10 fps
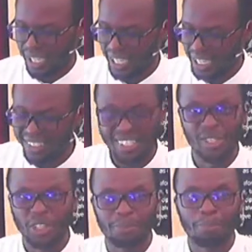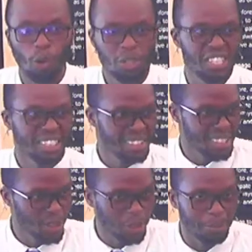And this is not boasting. This
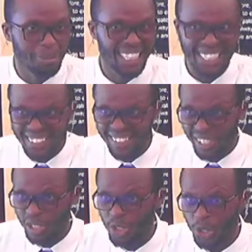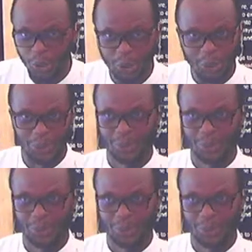is not bragging. This is true.